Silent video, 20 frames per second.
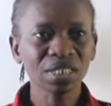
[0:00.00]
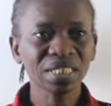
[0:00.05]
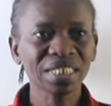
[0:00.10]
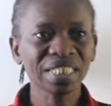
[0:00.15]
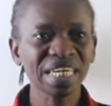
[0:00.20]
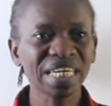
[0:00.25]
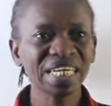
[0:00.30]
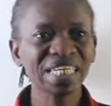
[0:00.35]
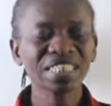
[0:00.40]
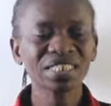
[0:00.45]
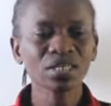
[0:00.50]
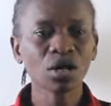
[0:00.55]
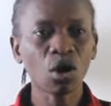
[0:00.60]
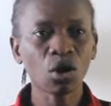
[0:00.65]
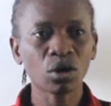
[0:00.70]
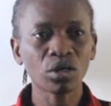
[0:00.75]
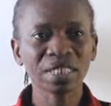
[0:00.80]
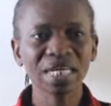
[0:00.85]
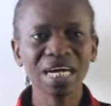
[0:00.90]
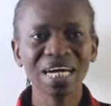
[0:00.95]
This
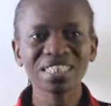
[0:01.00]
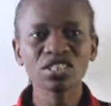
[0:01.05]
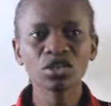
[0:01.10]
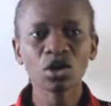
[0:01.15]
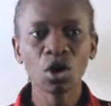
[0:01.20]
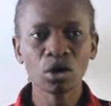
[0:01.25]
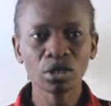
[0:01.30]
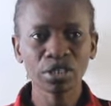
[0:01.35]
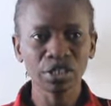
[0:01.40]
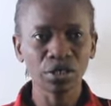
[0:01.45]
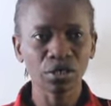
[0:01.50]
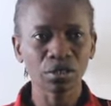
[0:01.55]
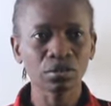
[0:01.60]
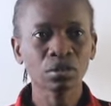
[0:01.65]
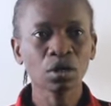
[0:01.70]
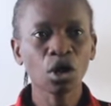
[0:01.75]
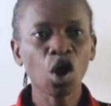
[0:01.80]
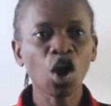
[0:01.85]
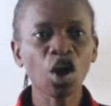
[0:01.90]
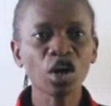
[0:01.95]
or that
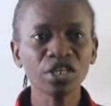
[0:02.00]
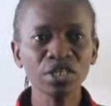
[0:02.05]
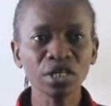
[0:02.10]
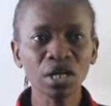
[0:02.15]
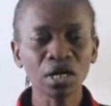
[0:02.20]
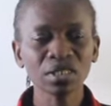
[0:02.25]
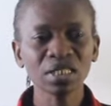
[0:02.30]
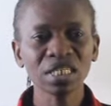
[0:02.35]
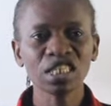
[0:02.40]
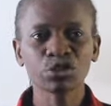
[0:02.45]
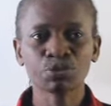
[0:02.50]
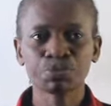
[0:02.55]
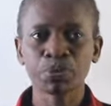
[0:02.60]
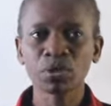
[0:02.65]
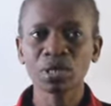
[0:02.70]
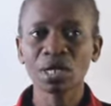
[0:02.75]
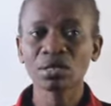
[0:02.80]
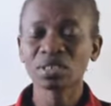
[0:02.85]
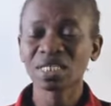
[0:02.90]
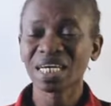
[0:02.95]
onion. Onion is
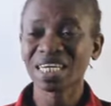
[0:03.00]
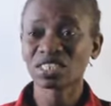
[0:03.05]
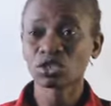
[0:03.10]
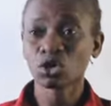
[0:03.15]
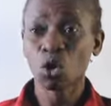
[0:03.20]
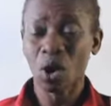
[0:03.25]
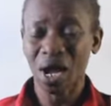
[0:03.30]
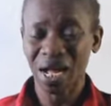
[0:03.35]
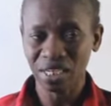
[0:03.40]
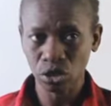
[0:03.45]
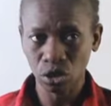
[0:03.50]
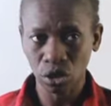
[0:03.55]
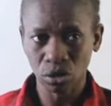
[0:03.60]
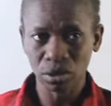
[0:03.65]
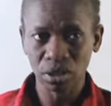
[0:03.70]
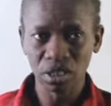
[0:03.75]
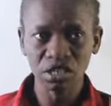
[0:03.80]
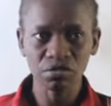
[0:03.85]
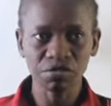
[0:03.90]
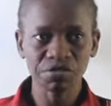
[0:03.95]
pronounced as
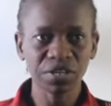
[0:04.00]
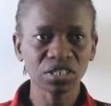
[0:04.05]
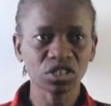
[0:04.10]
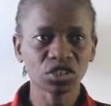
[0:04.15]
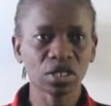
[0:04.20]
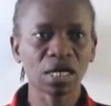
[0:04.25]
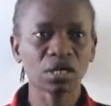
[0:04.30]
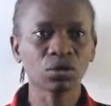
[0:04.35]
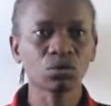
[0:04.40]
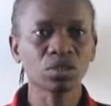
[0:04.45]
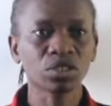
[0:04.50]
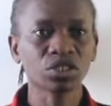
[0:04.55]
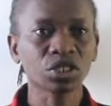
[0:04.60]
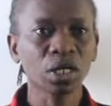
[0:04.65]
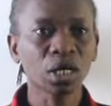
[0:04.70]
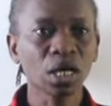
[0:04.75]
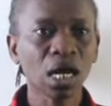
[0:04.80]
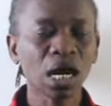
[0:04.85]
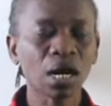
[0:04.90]
onion in French language.